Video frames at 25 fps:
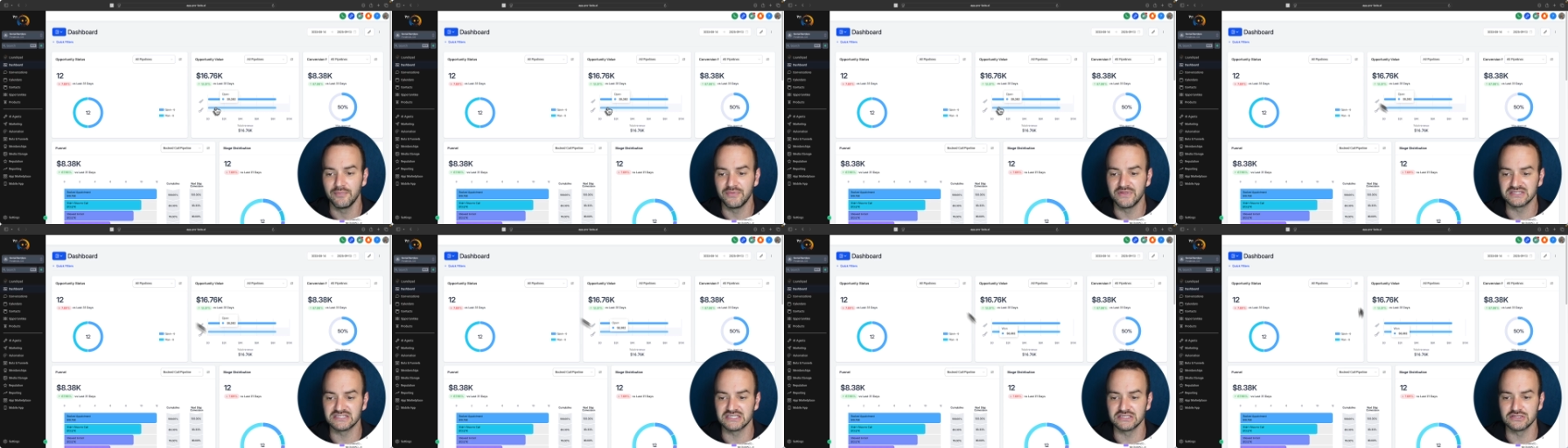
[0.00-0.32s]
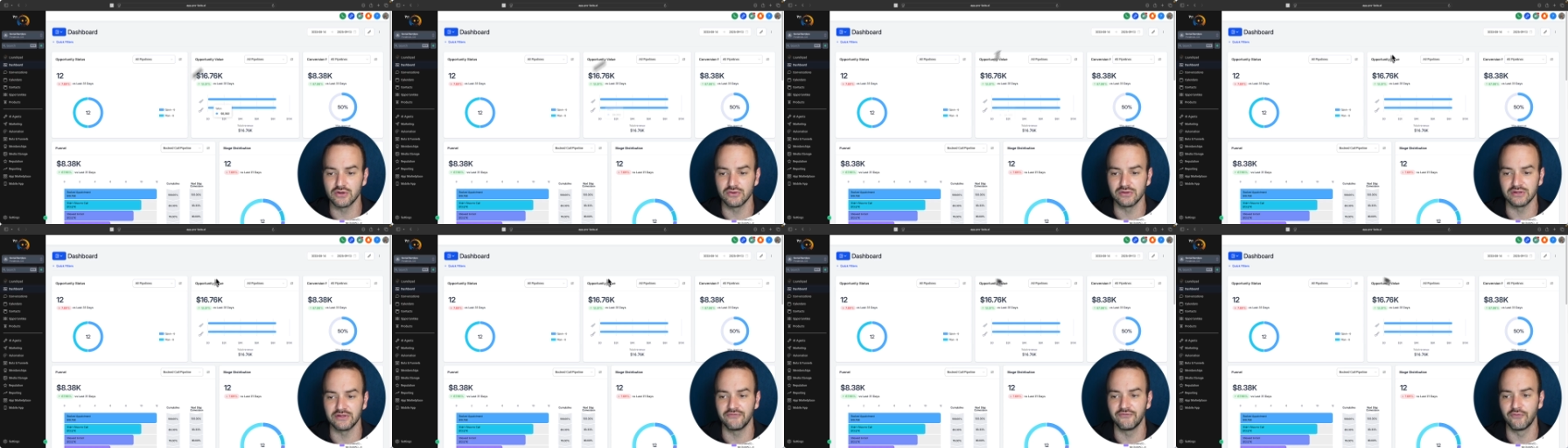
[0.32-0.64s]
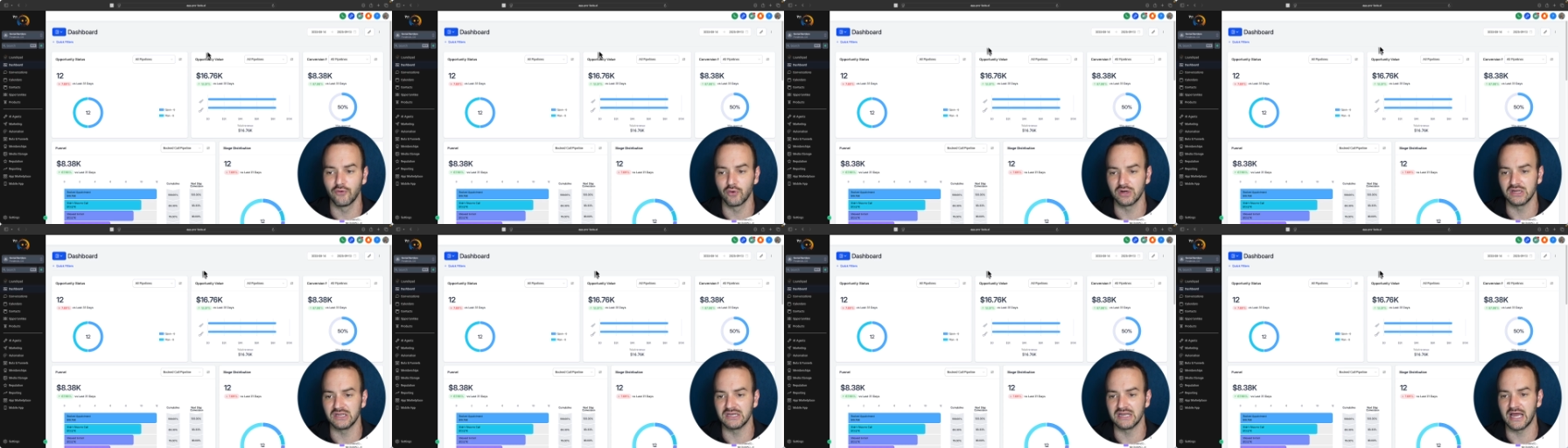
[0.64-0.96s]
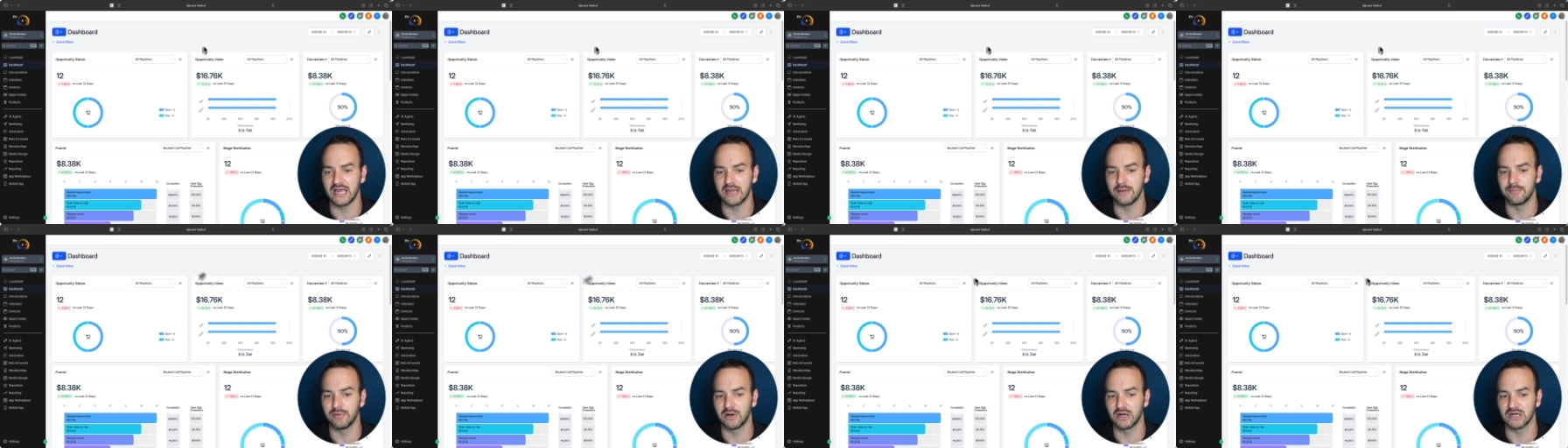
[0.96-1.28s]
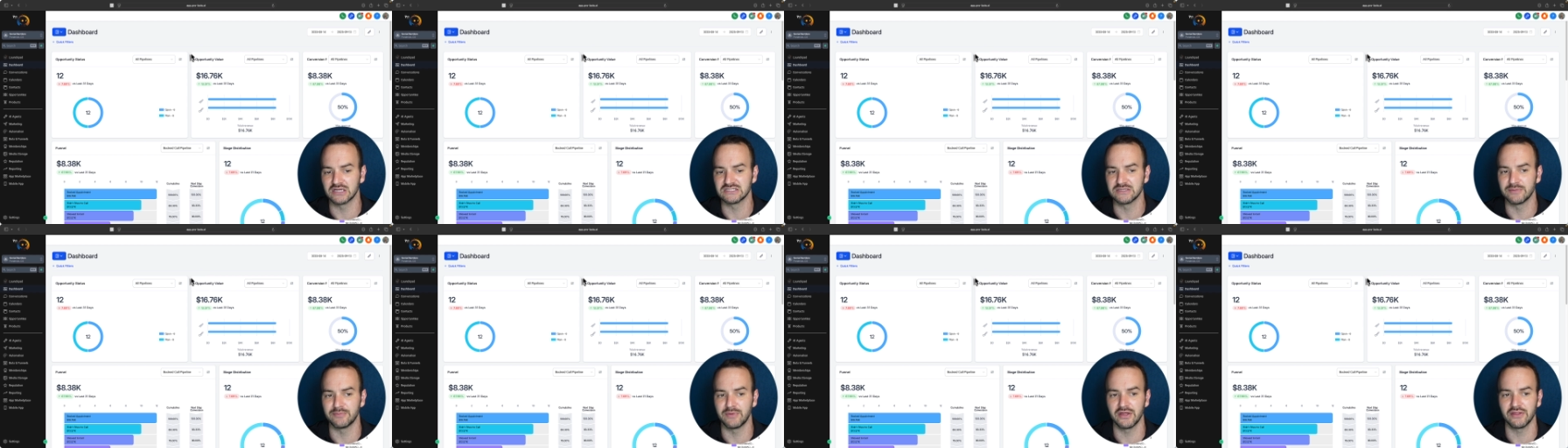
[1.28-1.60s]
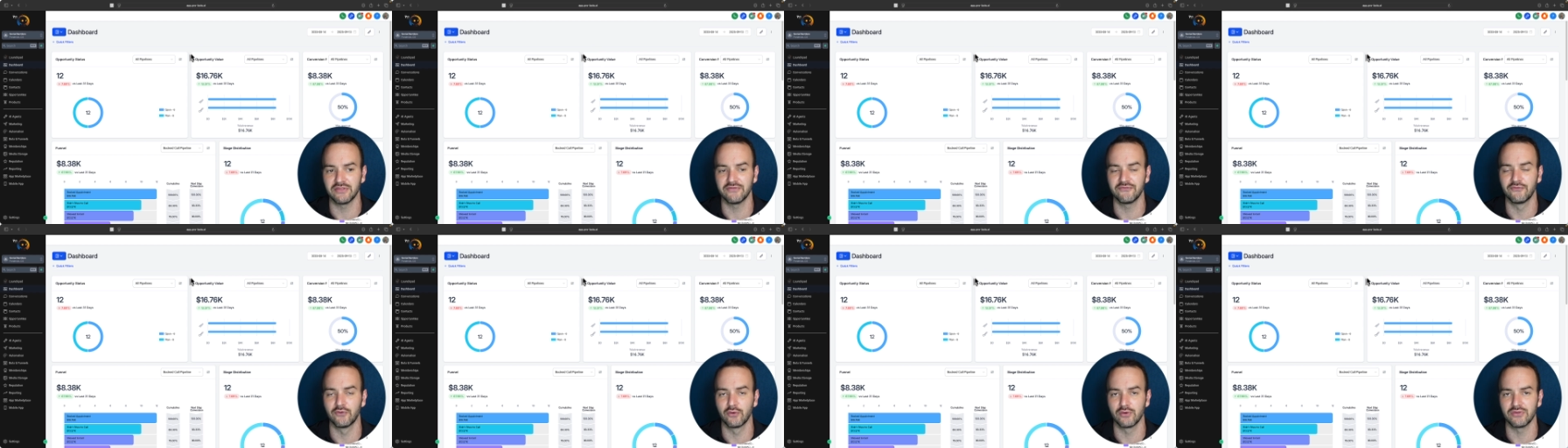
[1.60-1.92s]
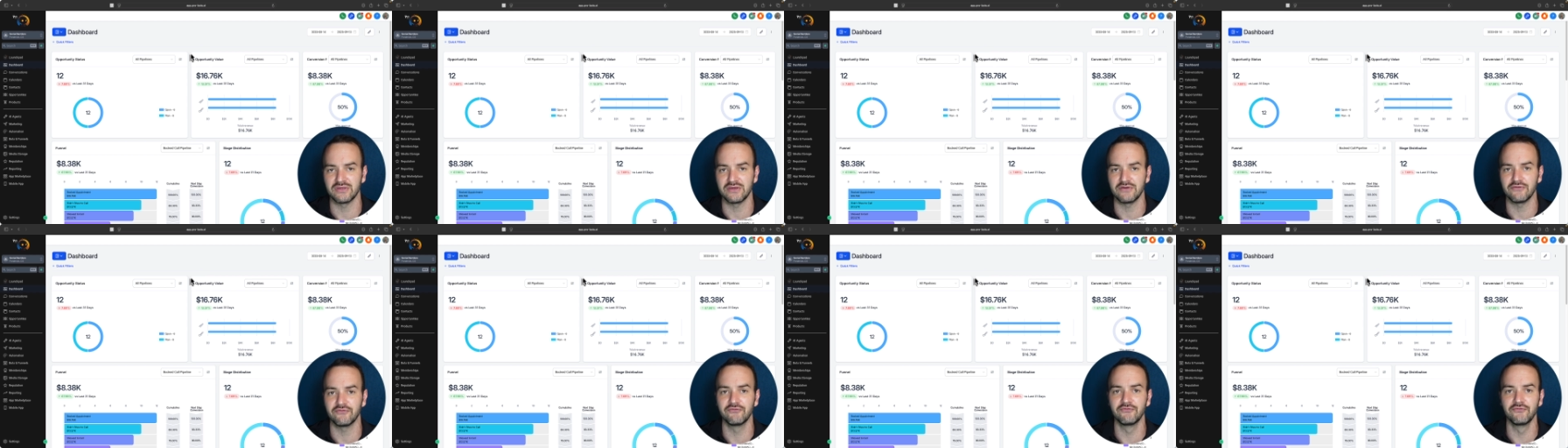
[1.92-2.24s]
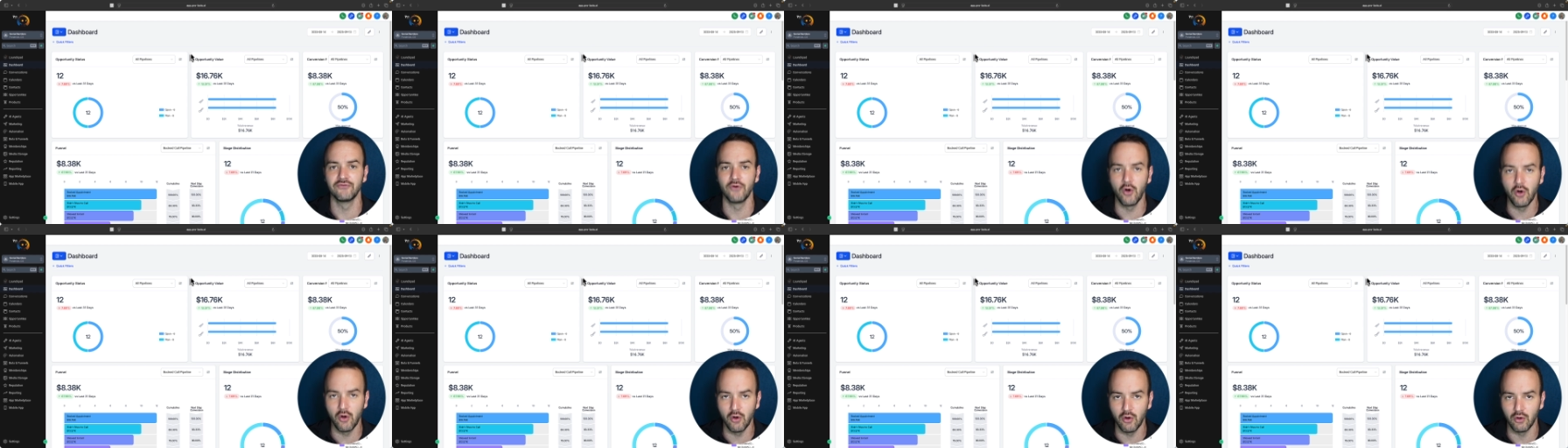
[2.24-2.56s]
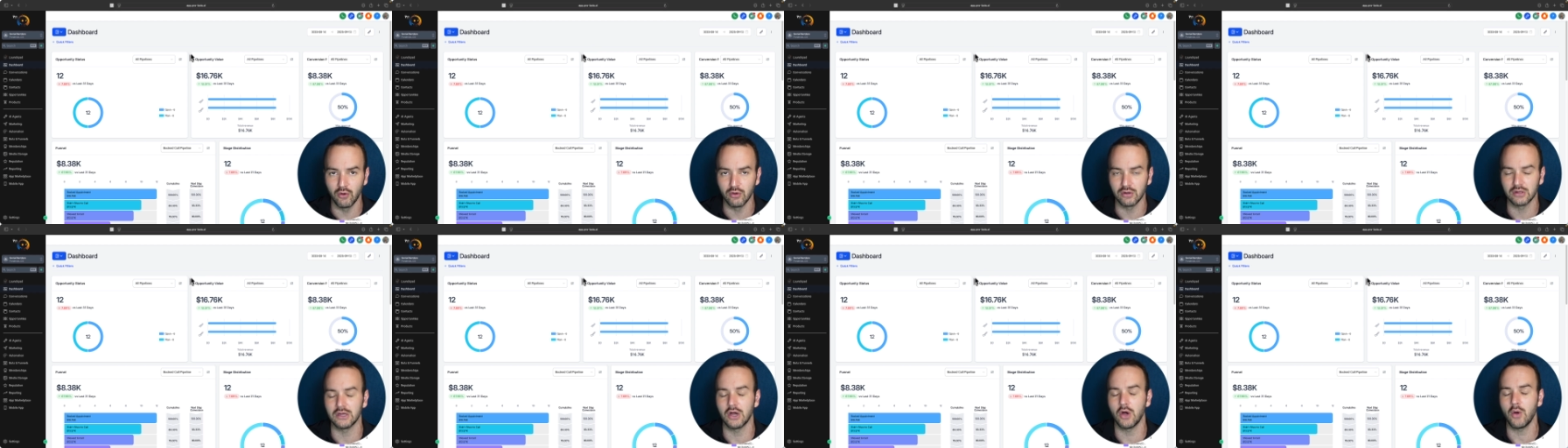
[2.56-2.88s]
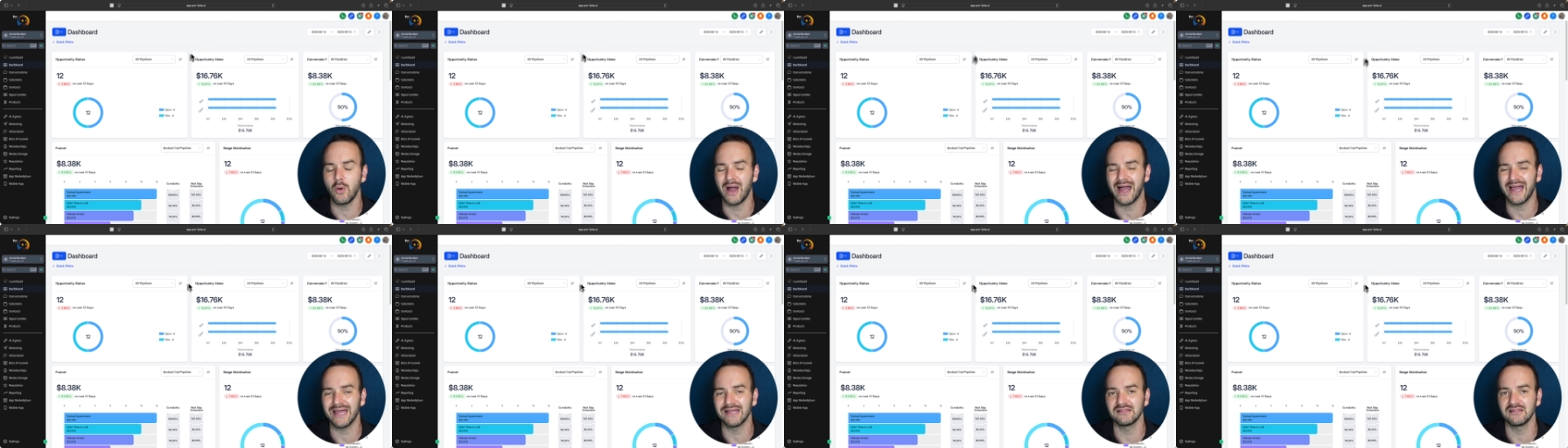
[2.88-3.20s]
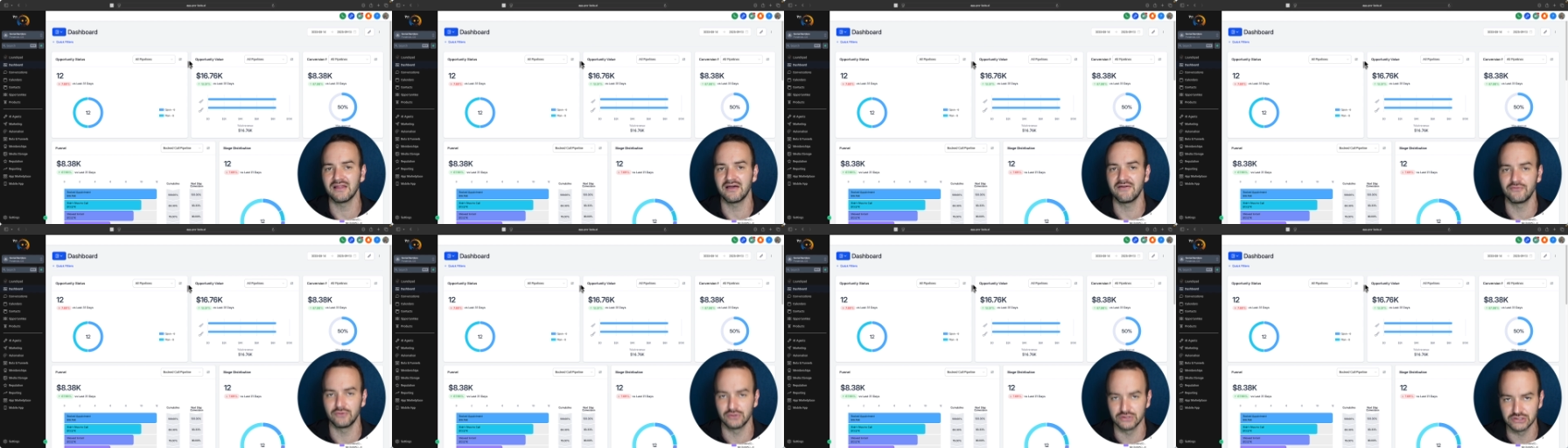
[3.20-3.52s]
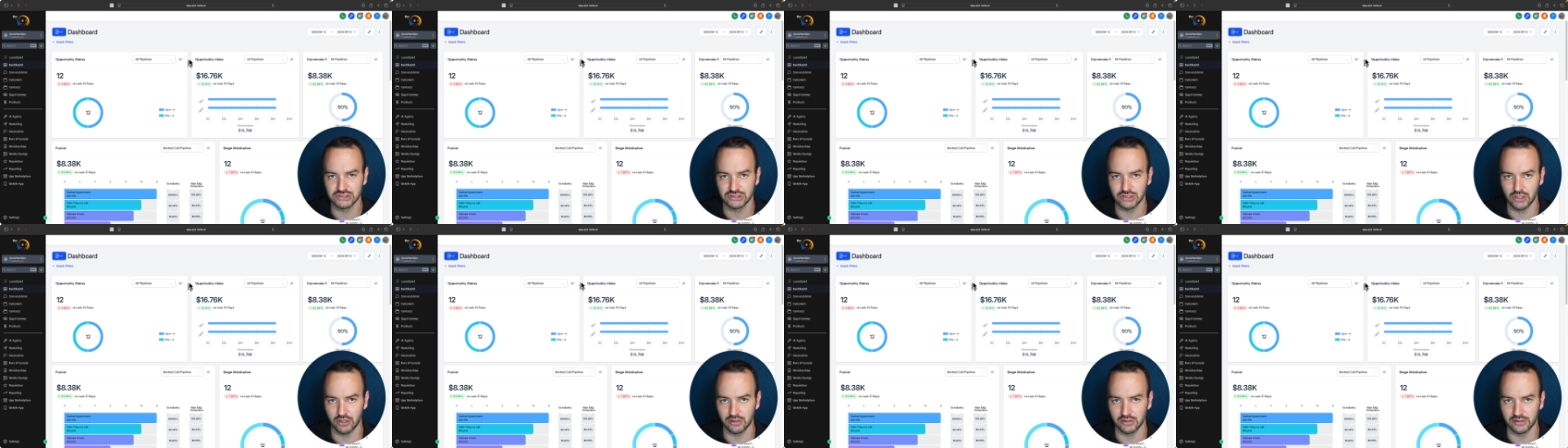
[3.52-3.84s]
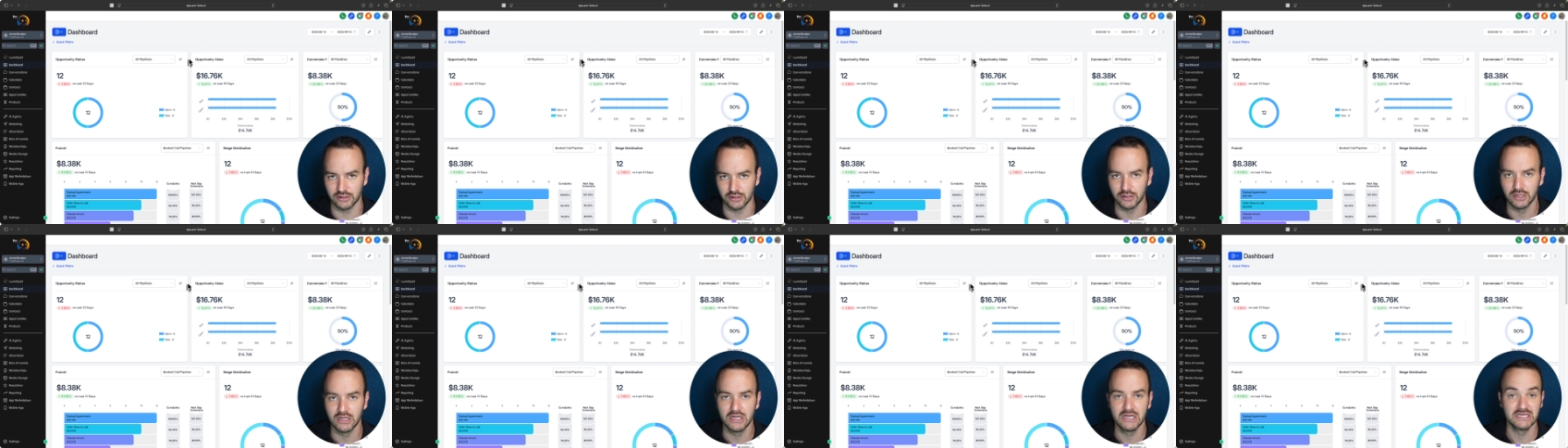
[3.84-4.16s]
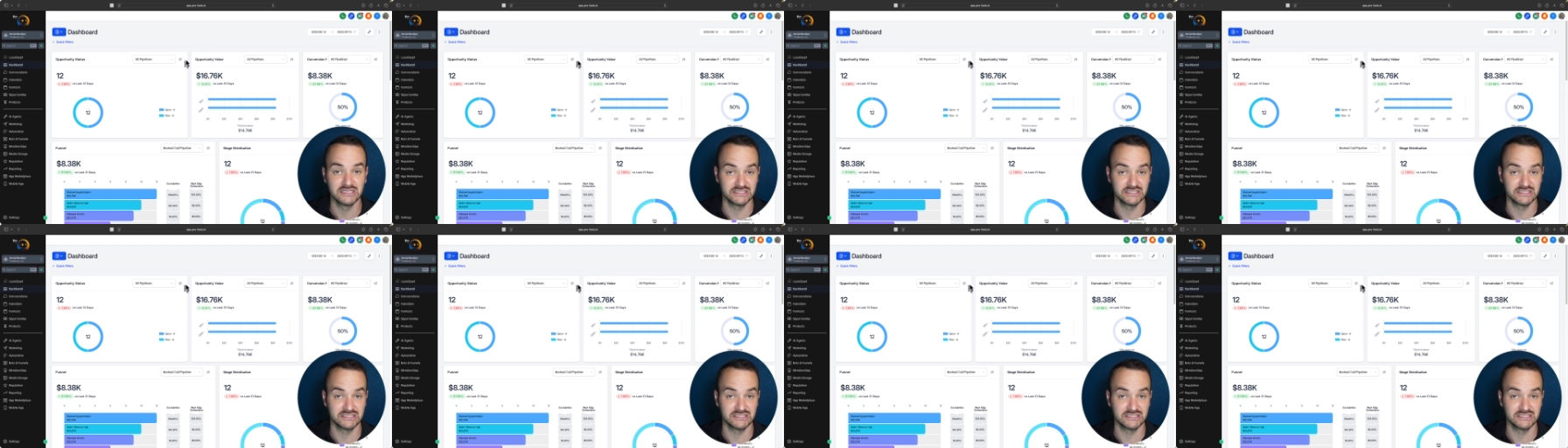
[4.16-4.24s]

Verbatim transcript: this is only 49 bucks a month for the full Go High Level Starter